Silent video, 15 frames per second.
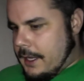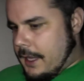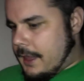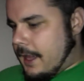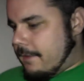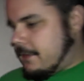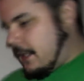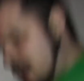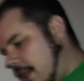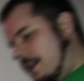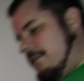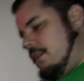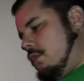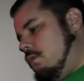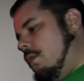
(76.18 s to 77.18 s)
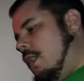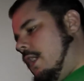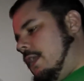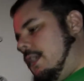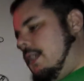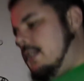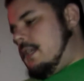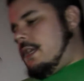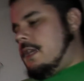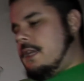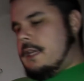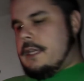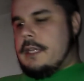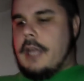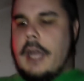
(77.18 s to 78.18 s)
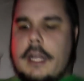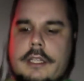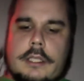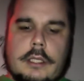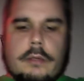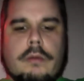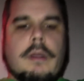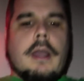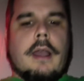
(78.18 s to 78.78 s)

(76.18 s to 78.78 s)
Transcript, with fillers: uh, I left at 11.20, got to